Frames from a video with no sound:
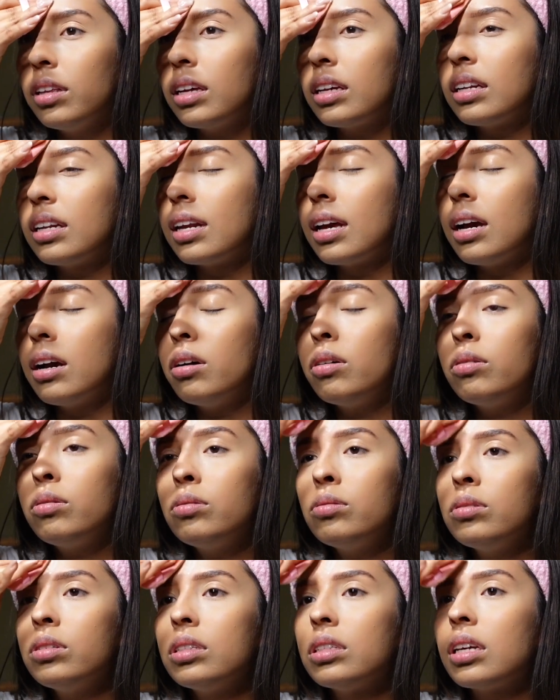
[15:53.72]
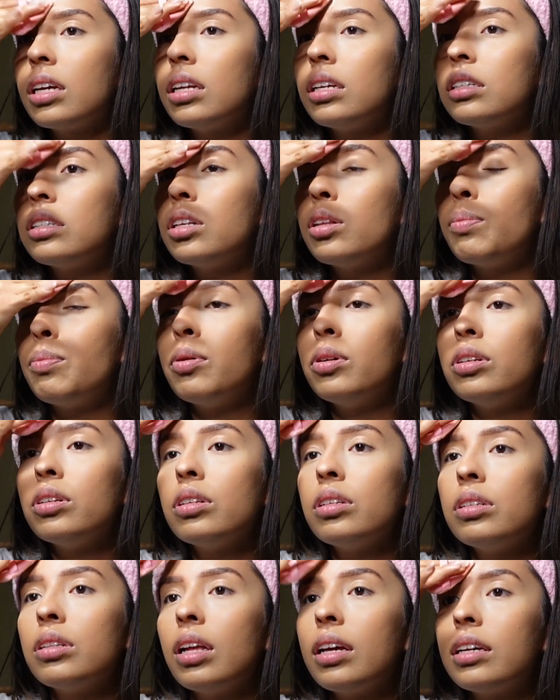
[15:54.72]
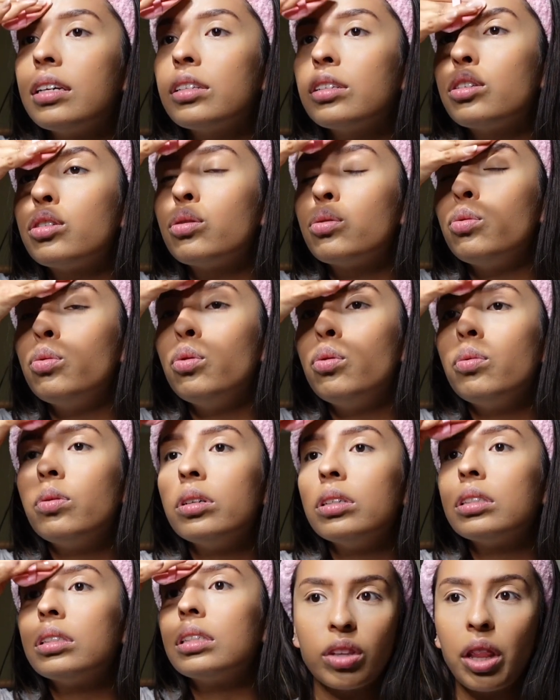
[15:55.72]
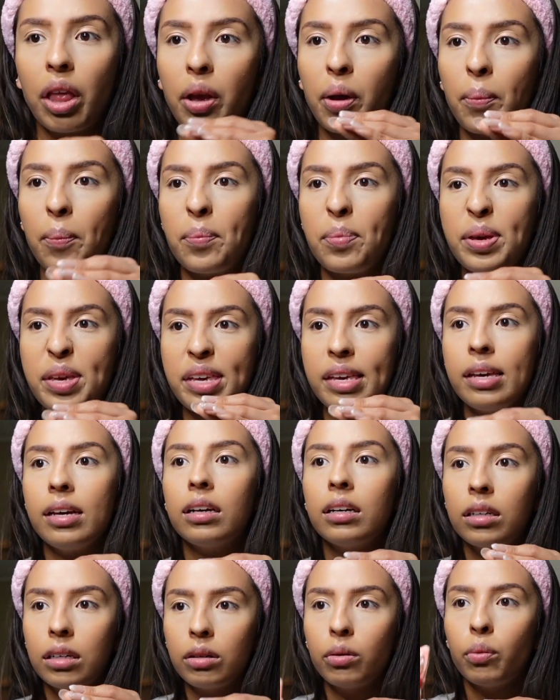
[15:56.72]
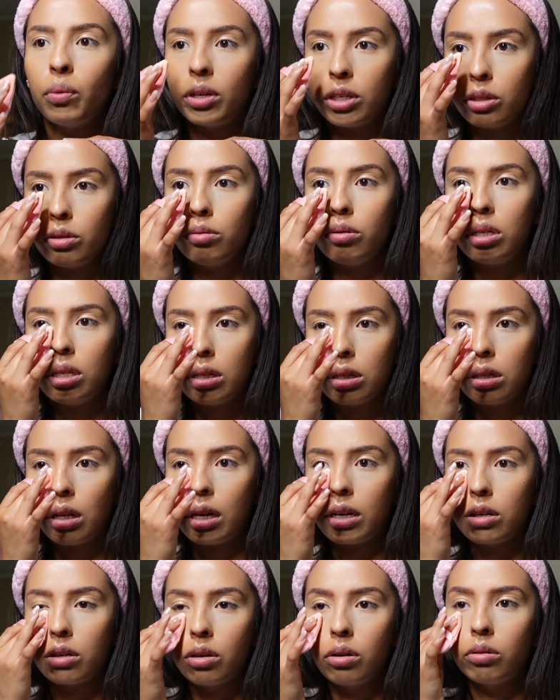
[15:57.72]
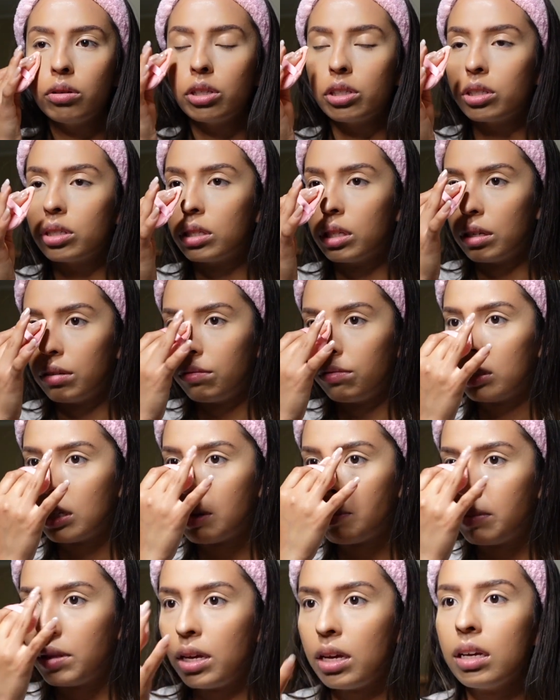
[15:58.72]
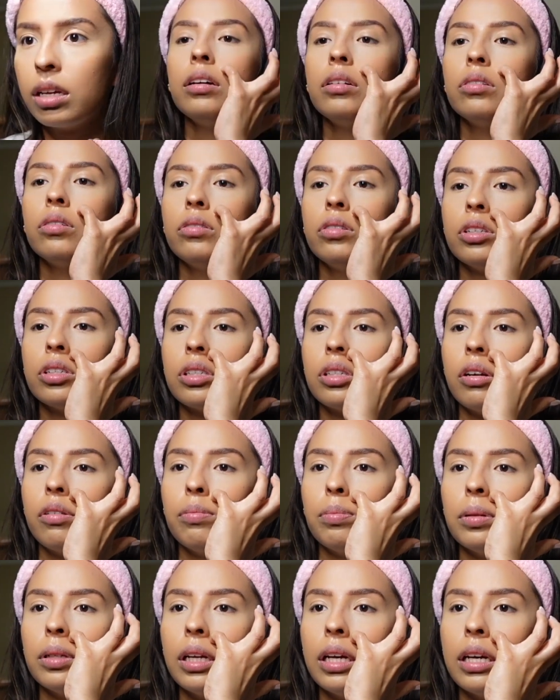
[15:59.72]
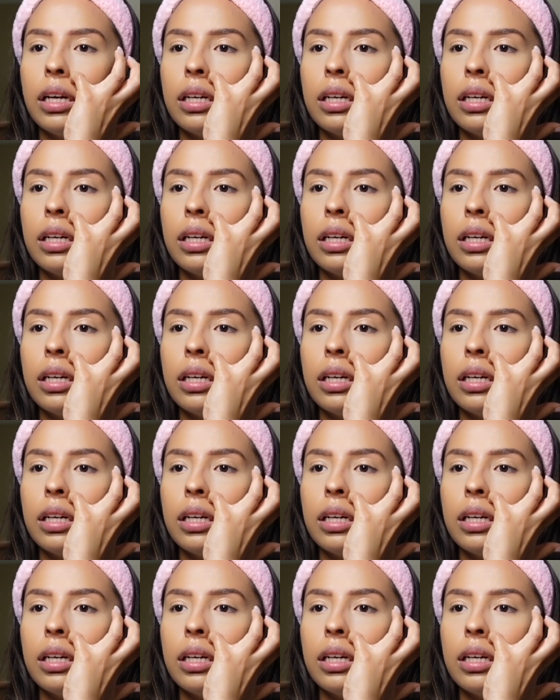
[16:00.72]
like now it's getting to the point of like school where it's like peak, where you need to like know your stuff type thing. Not know your stuff, but like